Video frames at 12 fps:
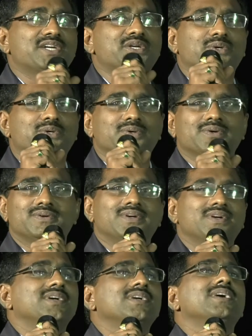into
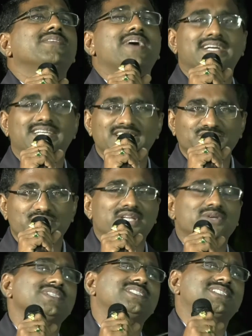Venkateshwara
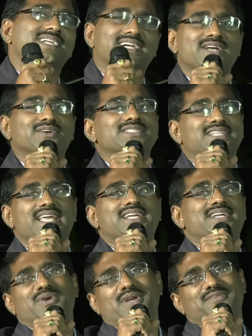University and I was like
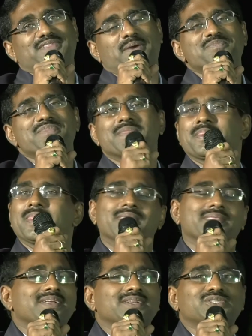one of them.
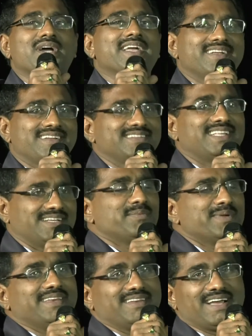So I, the, I
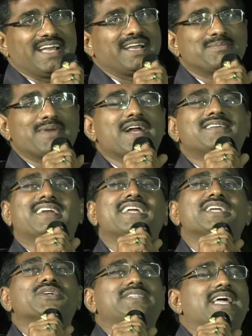mean, I am not
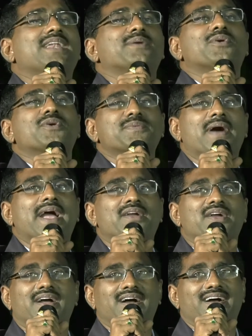trying to tell about my
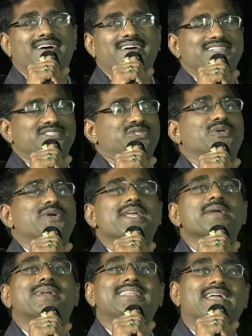uh,
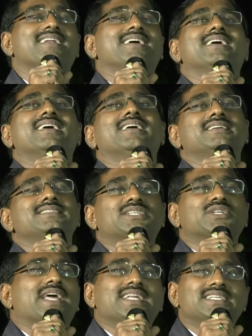story, but then,
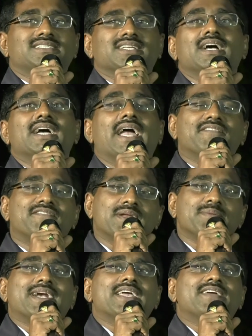so there is,
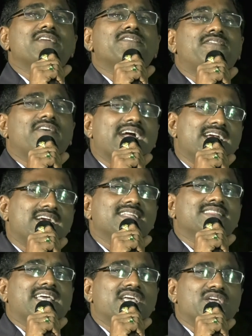everybody will find
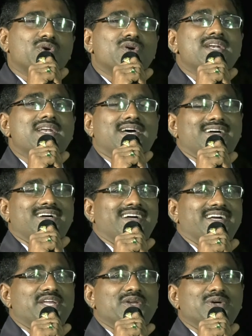their own,
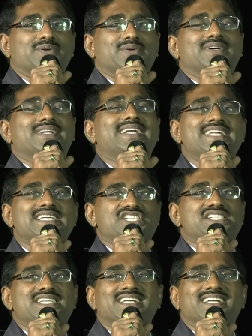you know,
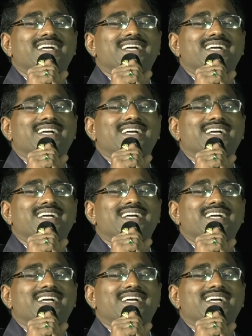niche